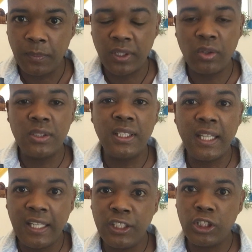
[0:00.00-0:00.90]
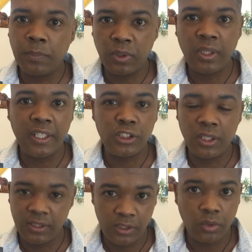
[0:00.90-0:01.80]
because that energy
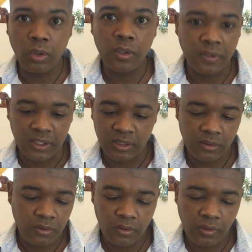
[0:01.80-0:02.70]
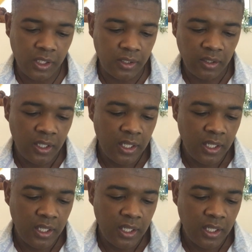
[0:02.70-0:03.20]
potential is in all of us. All right,